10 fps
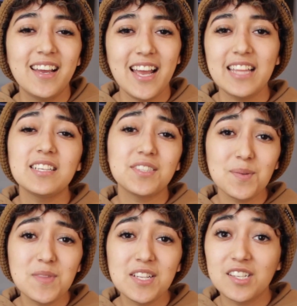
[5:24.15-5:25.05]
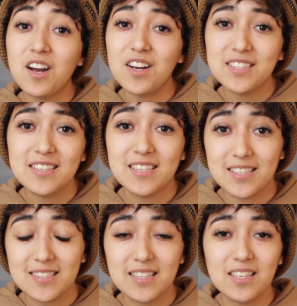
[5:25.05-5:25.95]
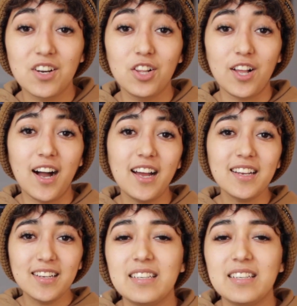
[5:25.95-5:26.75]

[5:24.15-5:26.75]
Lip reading: And that's something that Aussie does need a lot.